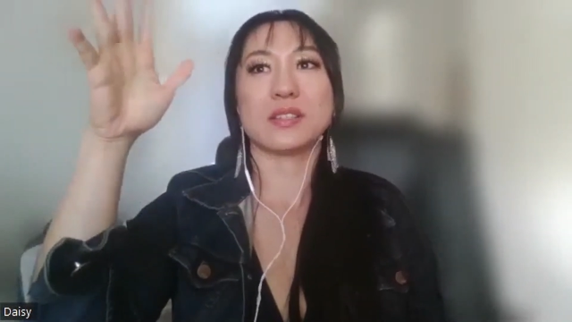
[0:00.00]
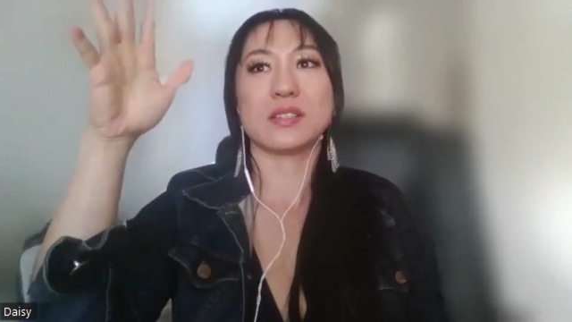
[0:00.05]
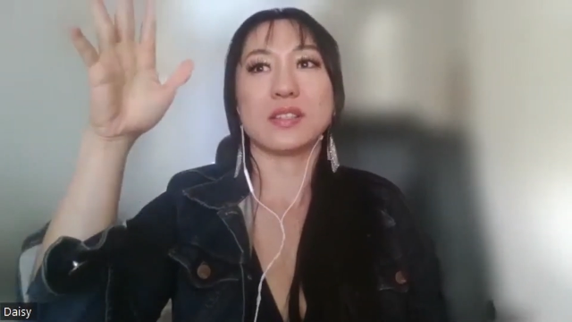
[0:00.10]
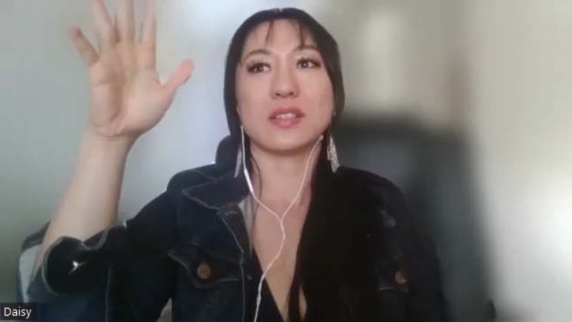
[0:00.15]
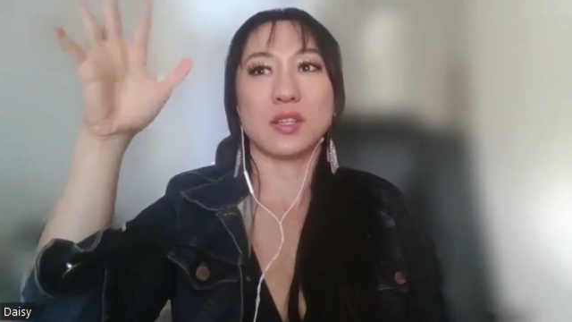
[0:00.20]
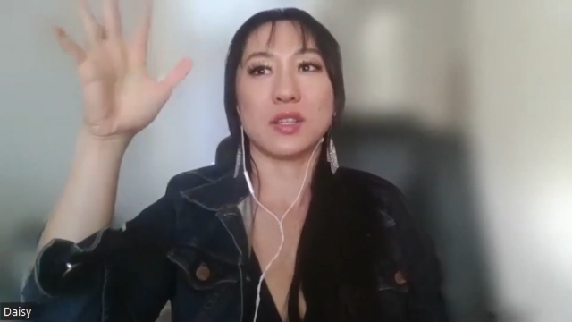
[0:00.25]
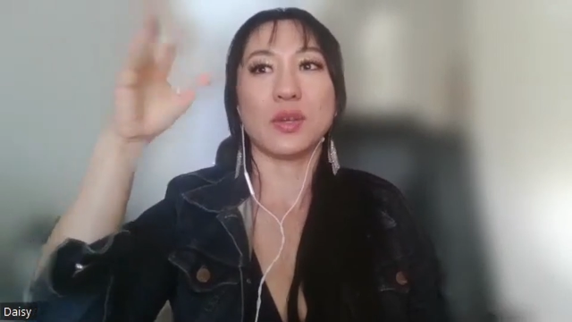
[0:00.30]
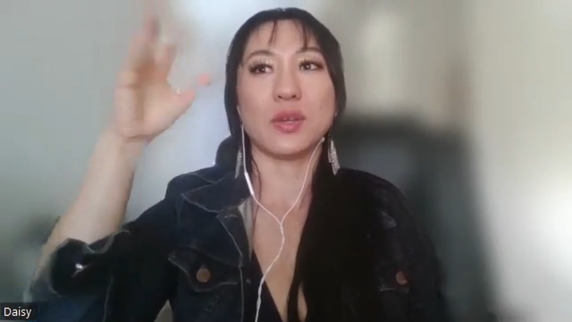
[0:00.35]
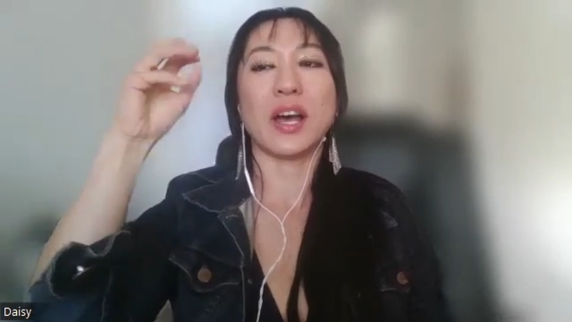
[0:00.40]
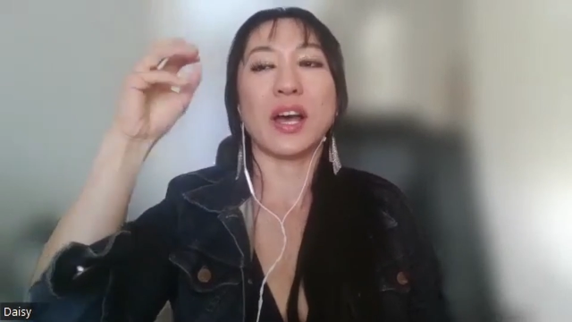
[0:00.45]

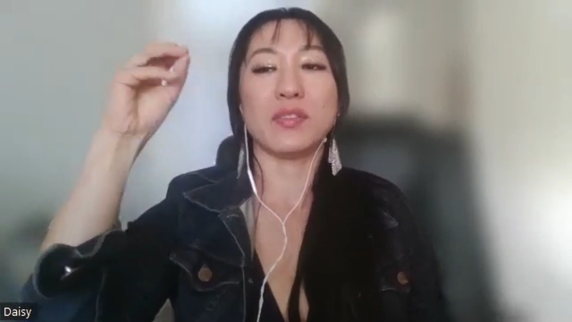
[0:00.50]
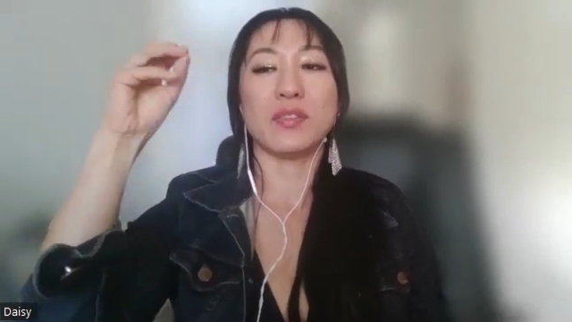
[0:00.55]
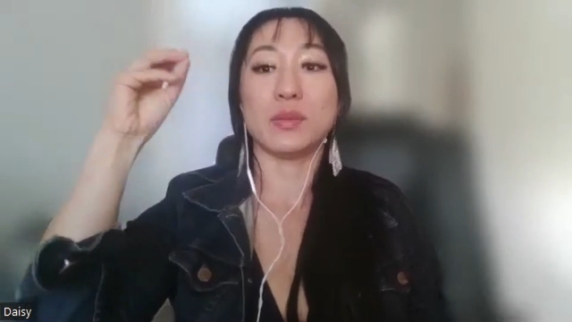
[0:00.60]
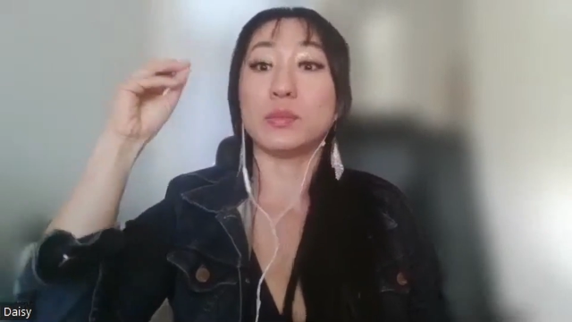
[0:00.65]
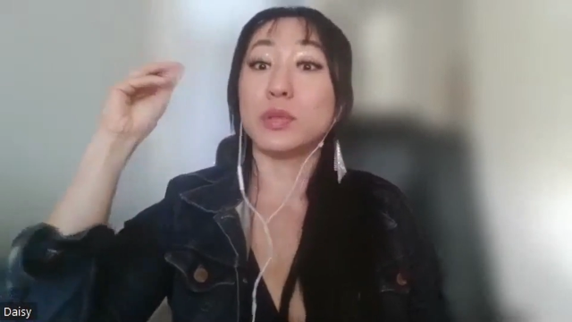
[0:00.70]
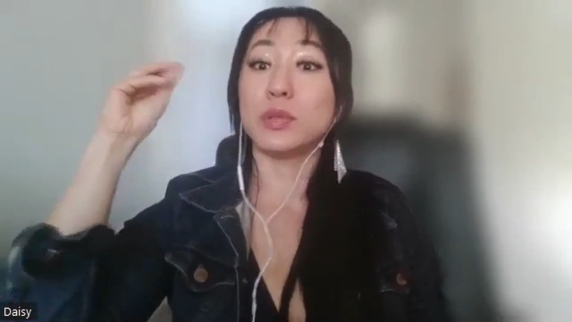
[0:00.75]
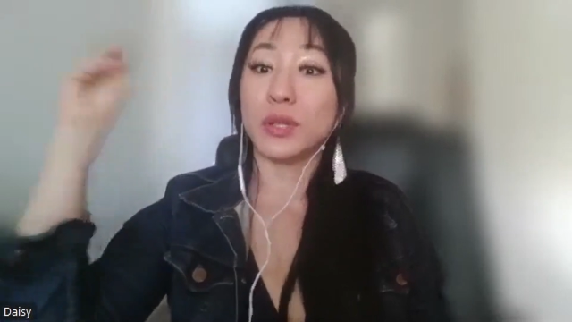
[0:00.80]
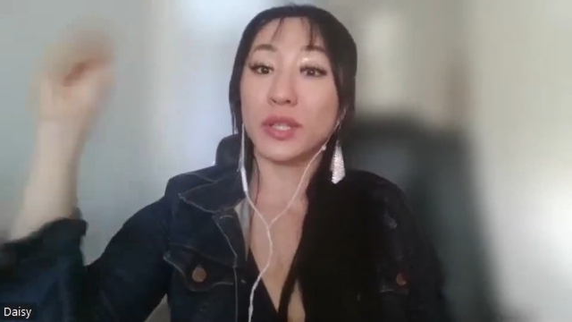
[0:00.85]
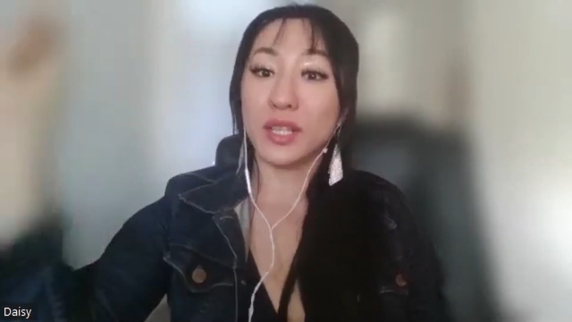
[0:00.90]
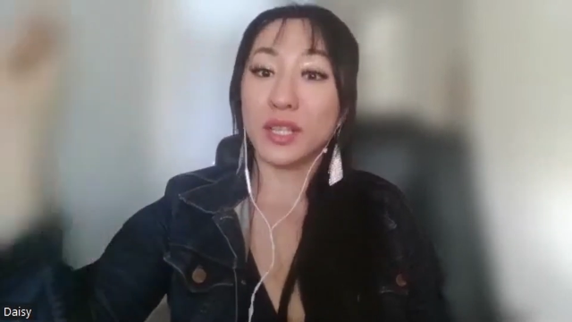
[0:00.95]
like you have
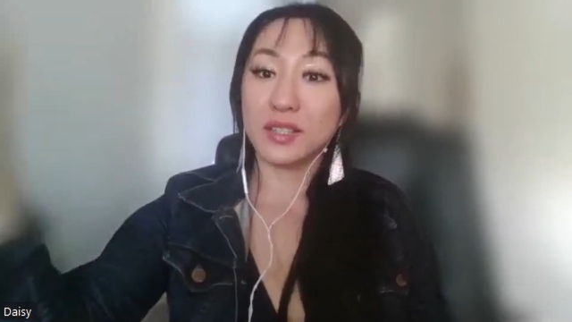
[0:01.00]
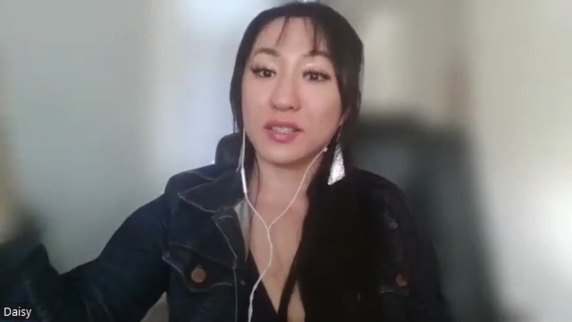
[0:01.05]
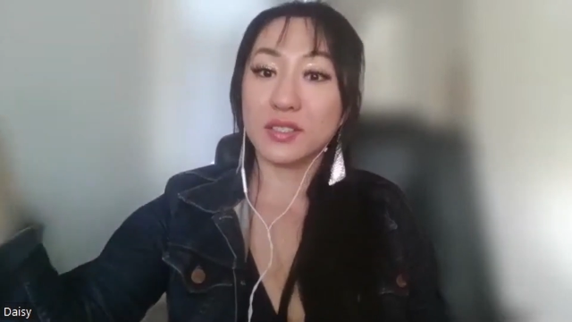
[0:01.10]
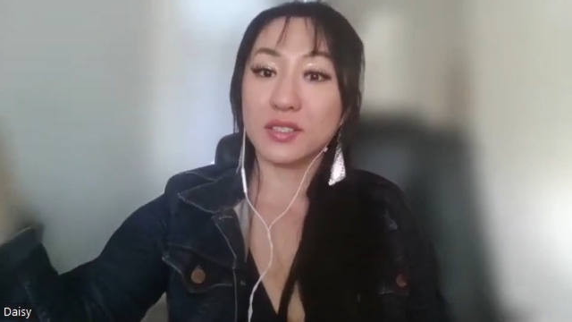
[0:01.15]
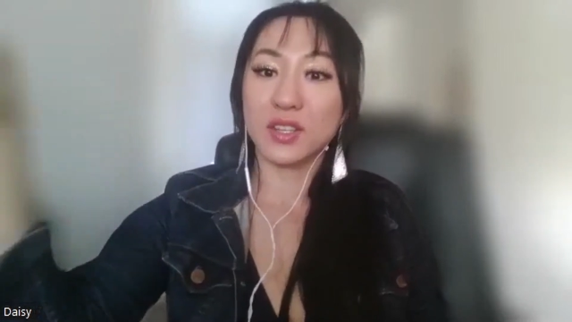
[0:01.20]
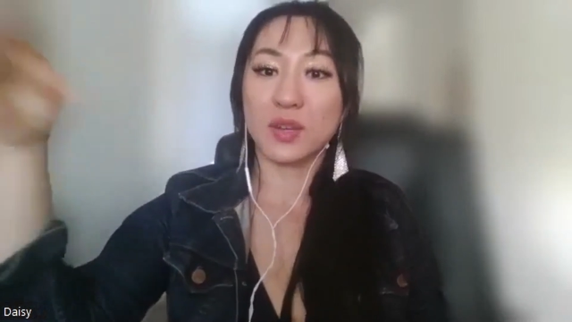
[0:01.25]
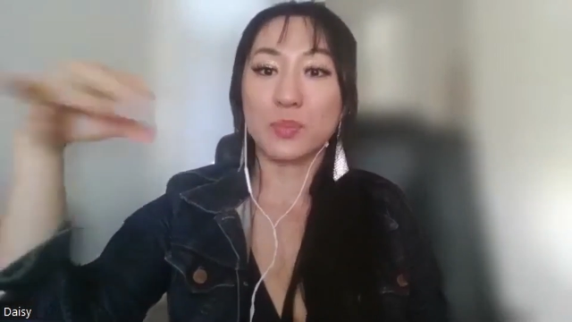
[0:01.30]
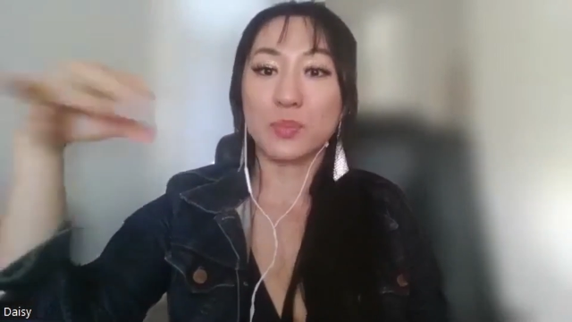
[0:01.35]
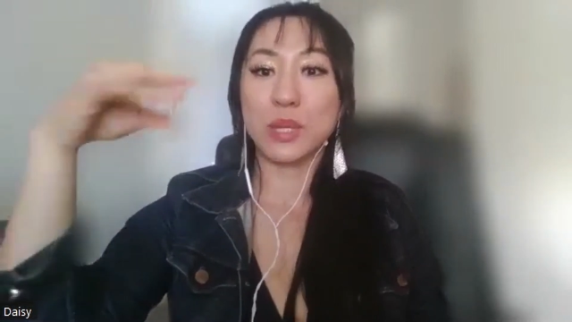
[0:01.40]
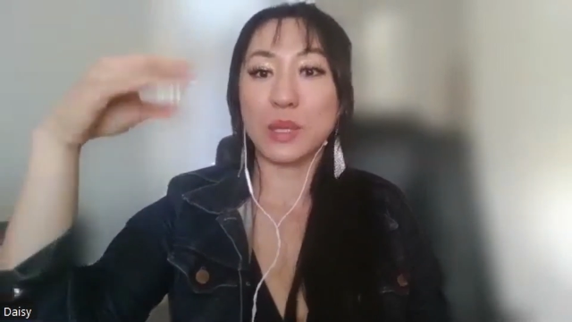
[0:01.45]
employees and
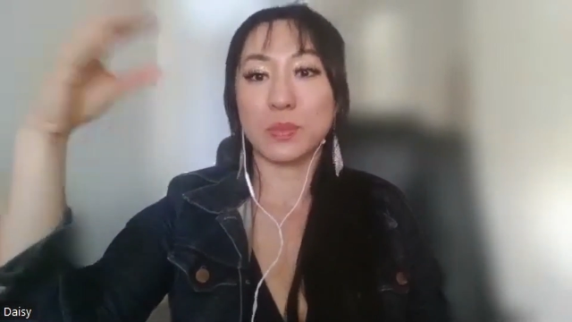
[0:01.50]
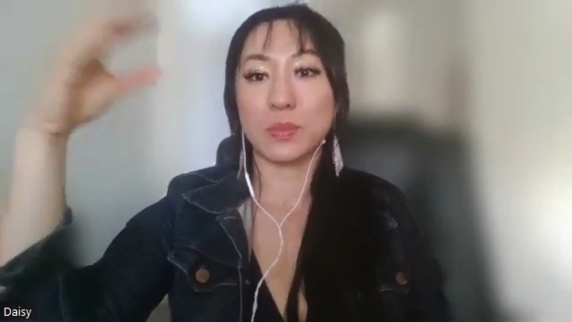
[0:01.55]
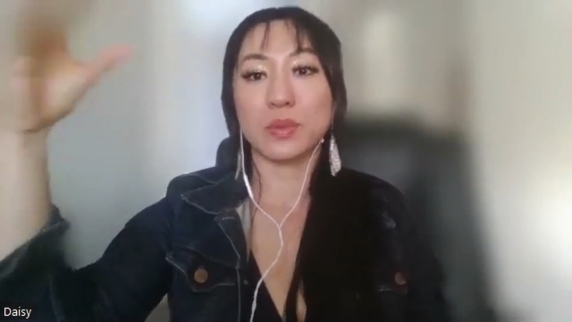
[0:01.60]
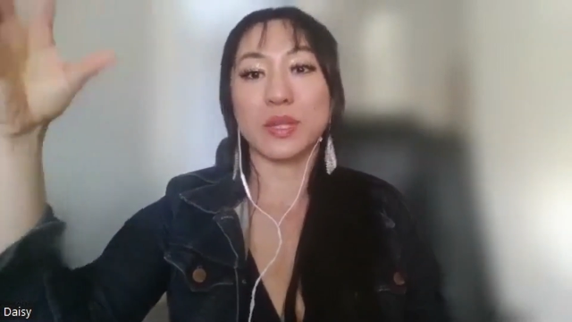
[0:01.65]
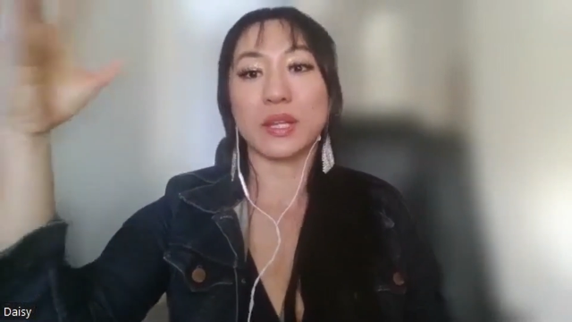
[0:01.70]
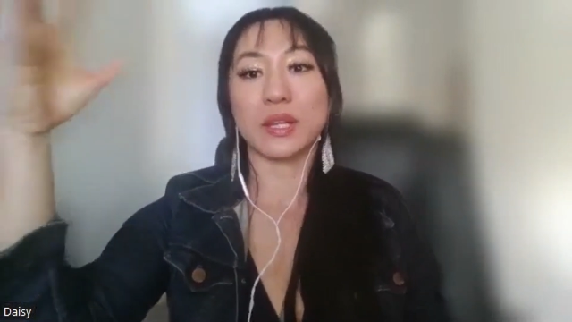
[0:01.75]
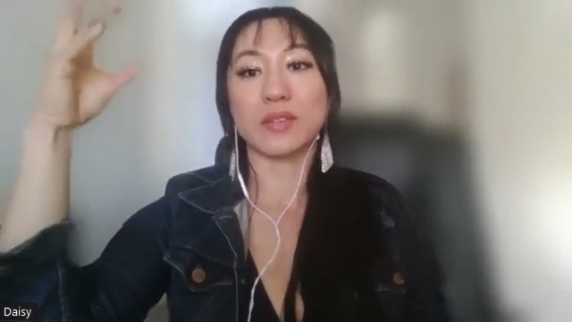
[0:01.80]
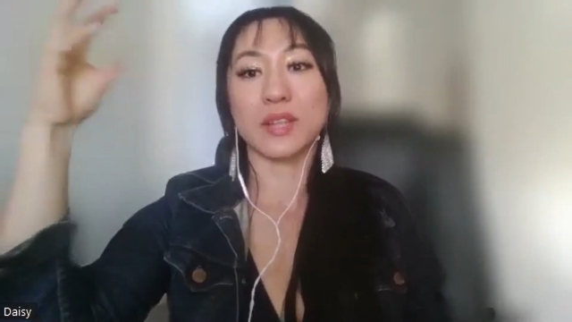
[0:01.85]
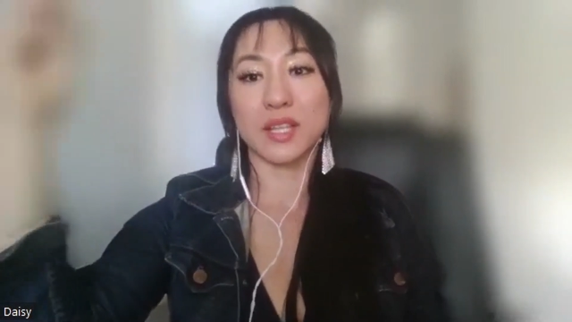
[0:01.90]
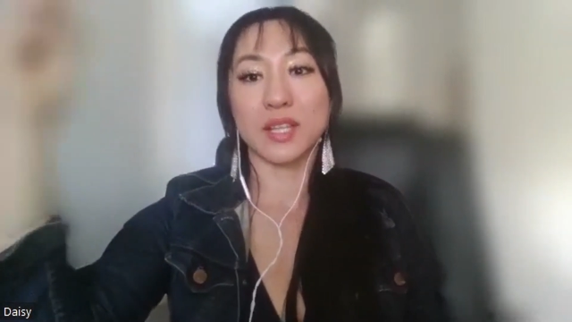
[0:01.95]
you have people
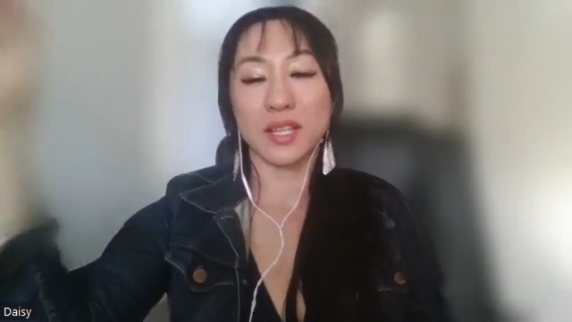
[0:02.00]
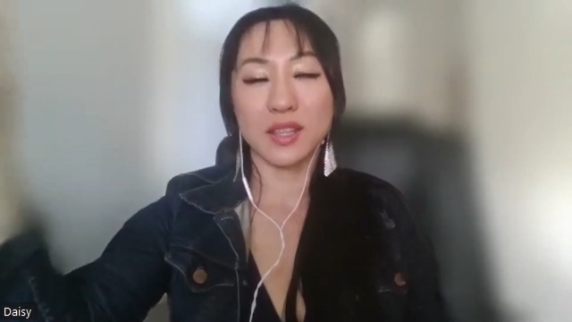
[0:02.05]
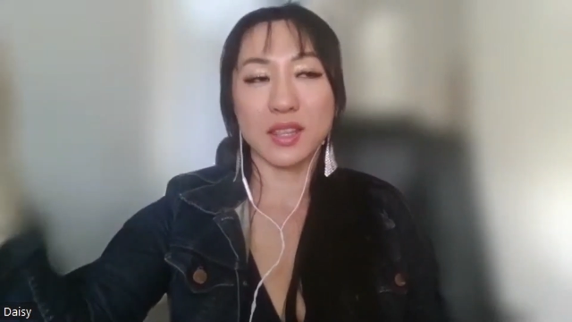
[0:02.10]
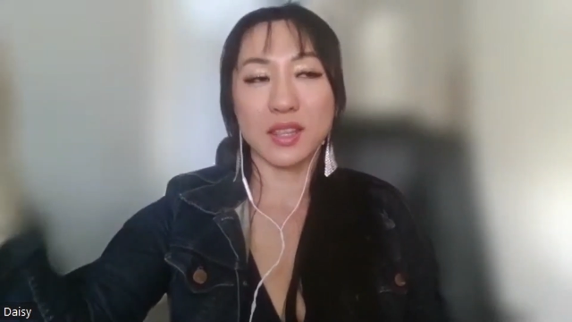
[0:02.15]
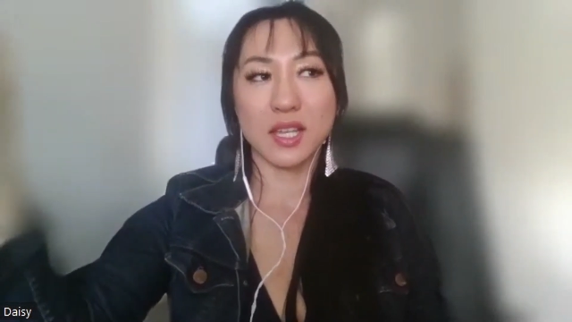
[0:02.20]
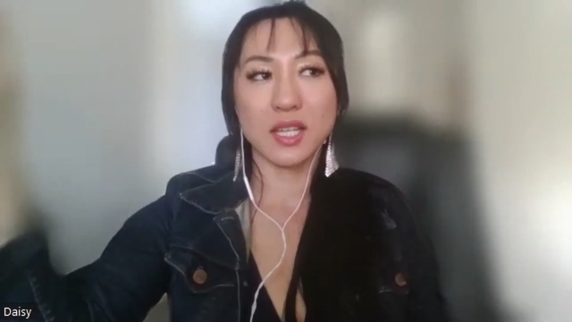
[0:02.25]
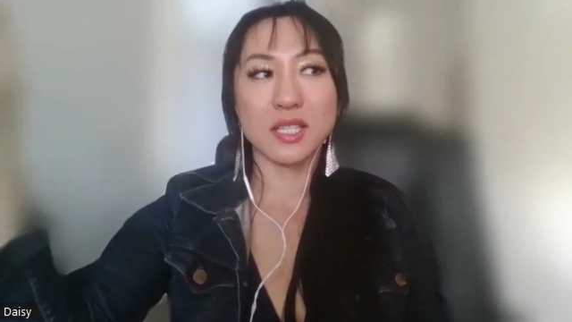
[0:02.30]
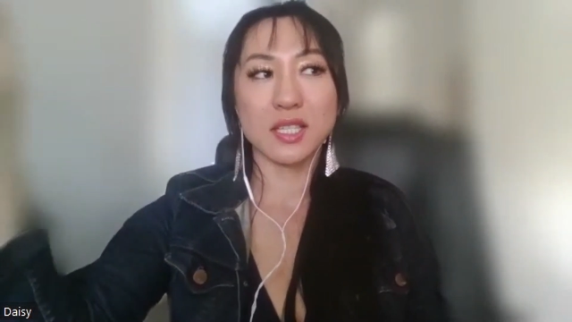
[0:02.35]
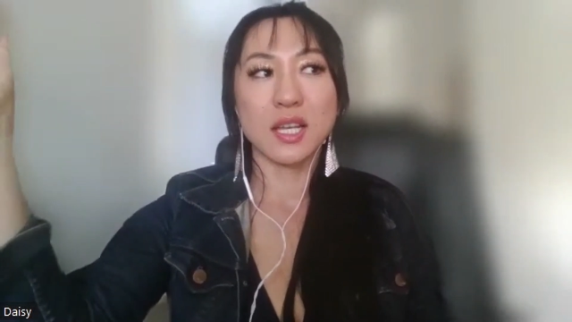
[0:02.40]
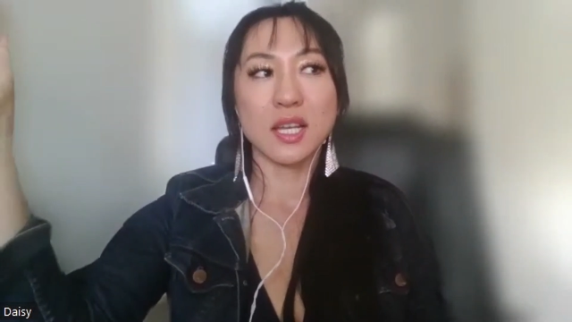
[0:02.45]
like running
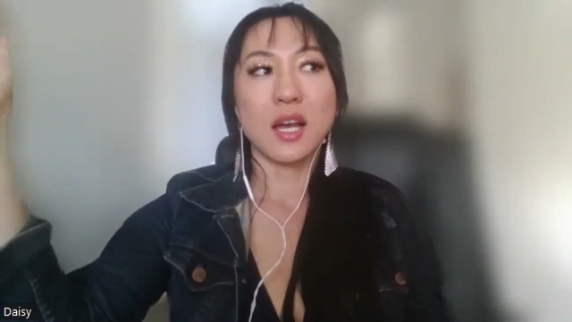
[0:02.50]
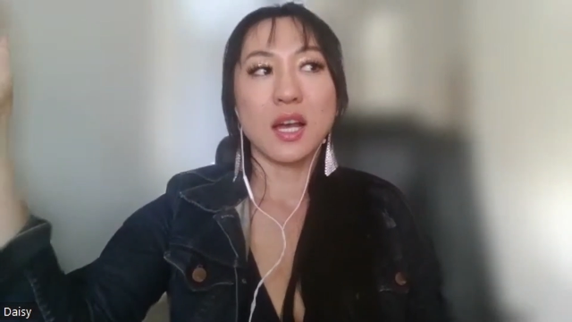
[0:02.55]
things,